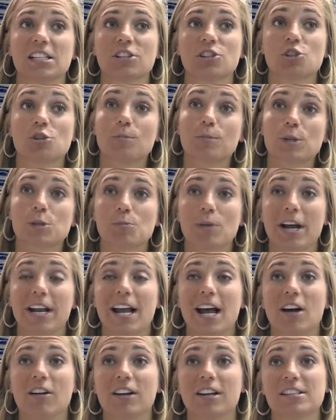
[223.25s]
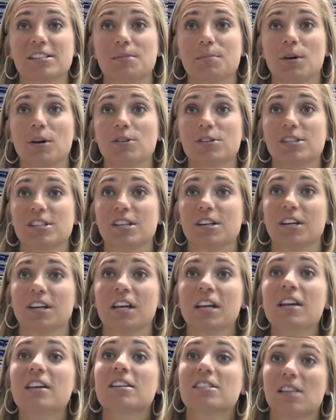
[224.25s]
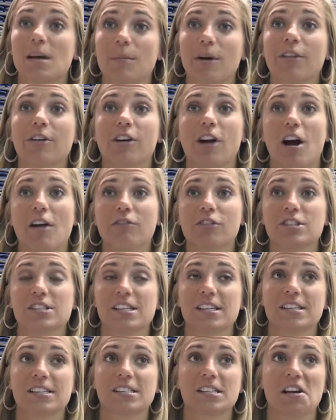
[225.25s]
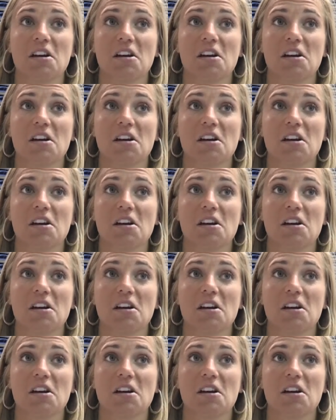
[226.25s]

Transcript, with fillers: super spread out as opposed to some other conferences.